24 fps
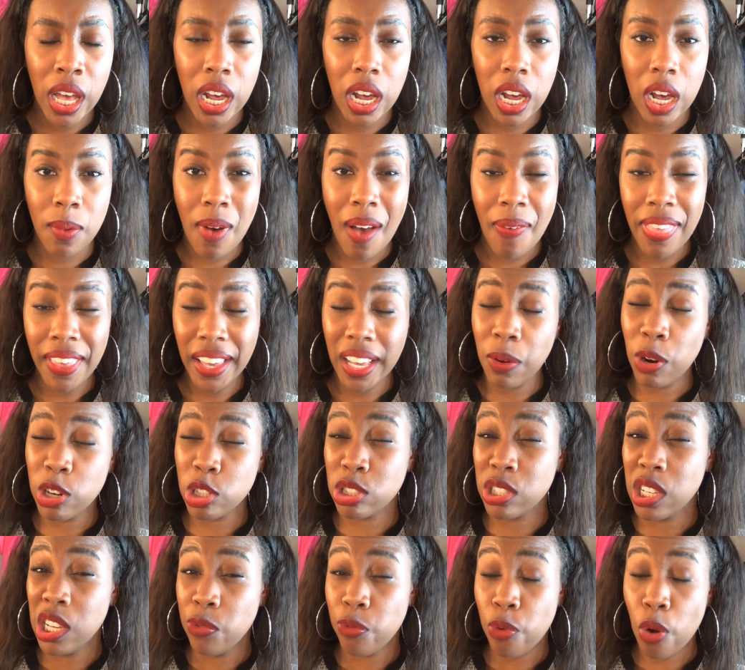I think it
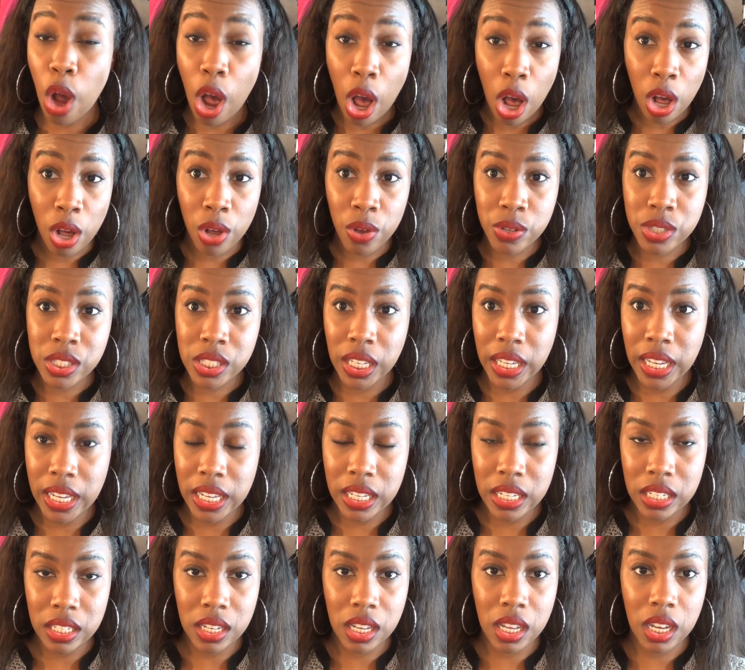works good for all
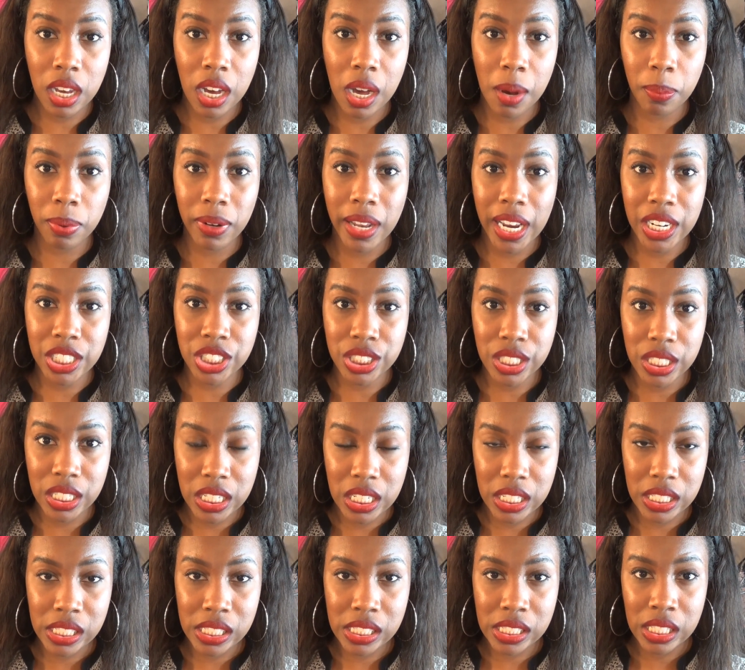skin
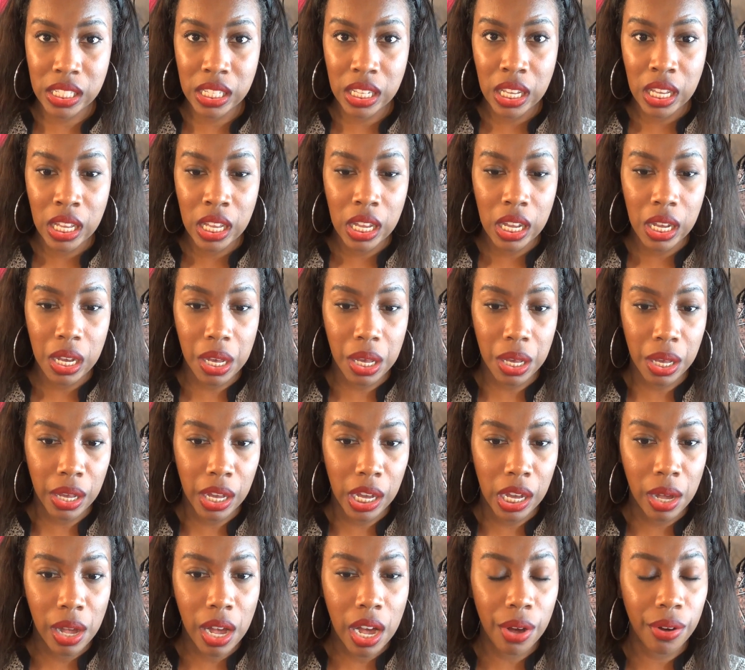complexions,
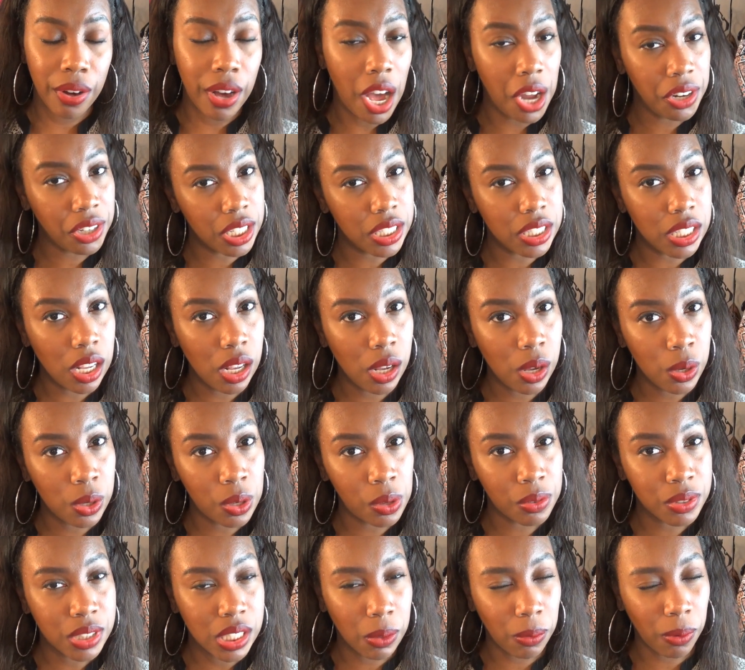all
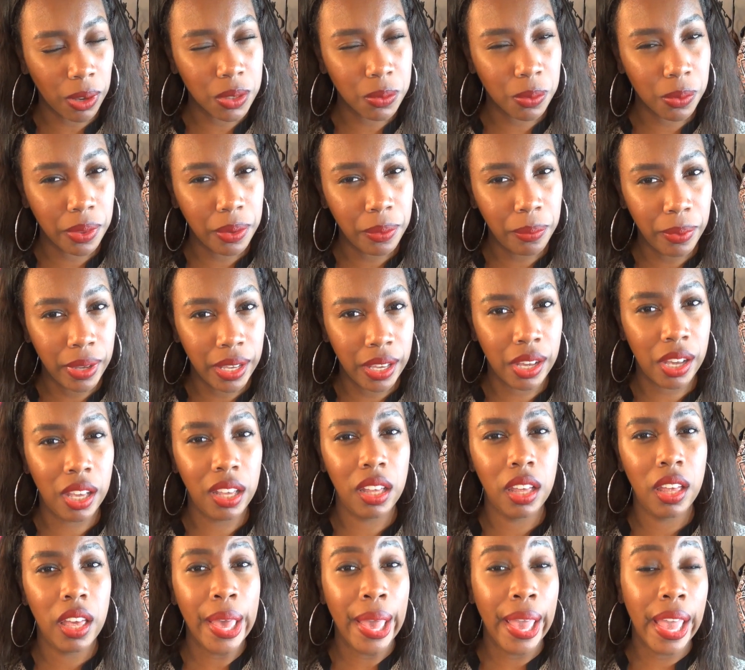undertones. It works really well.
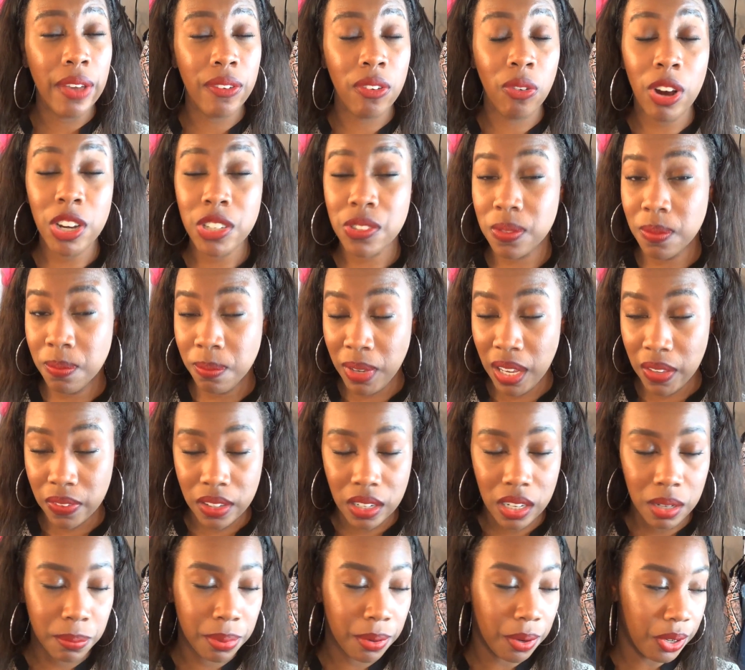If it works for me,
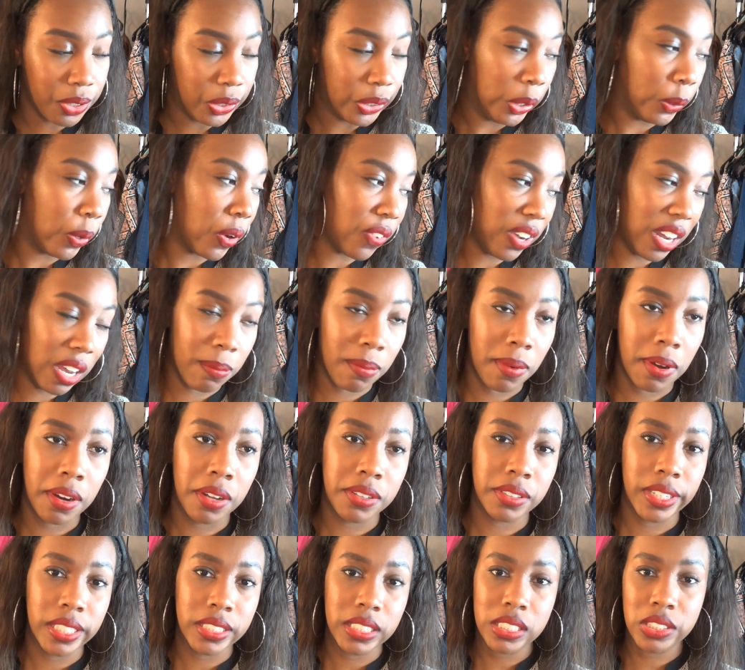then I'm pretty sure for everybody,
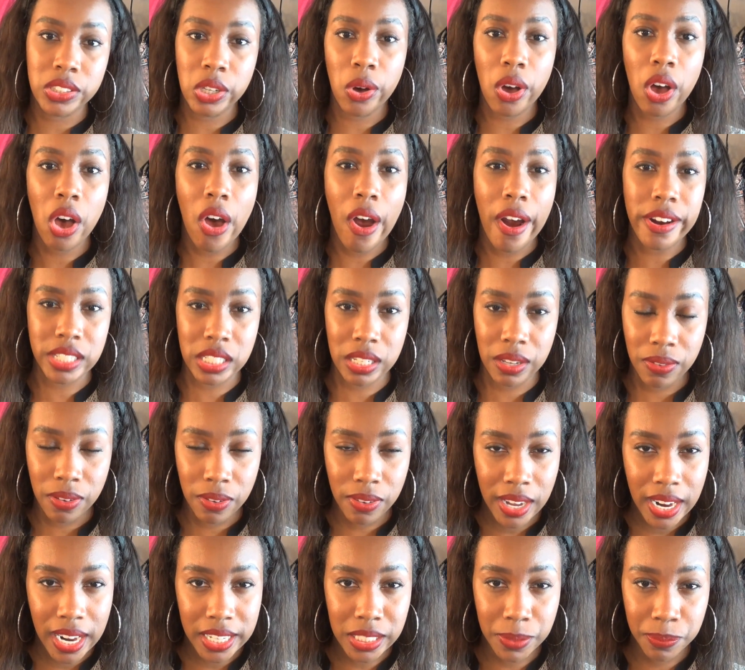because it's so hard to
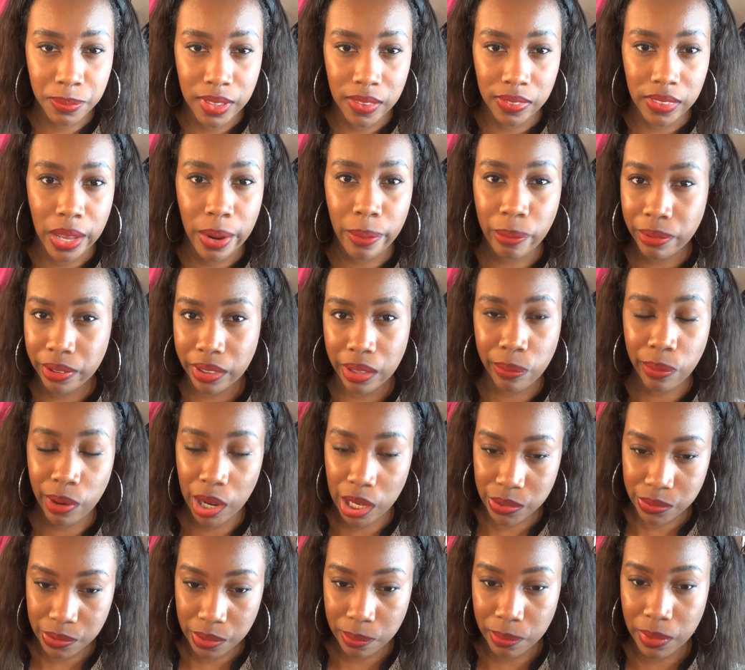find something that really
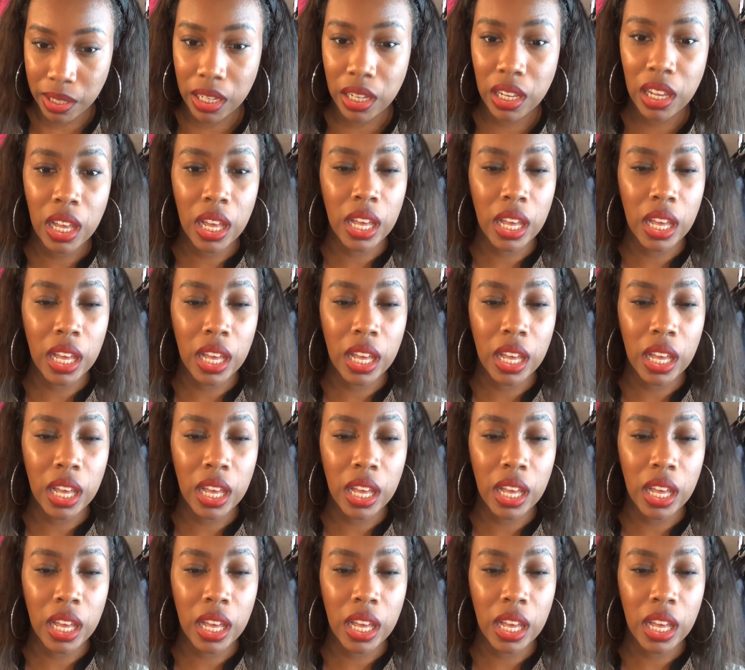works for me.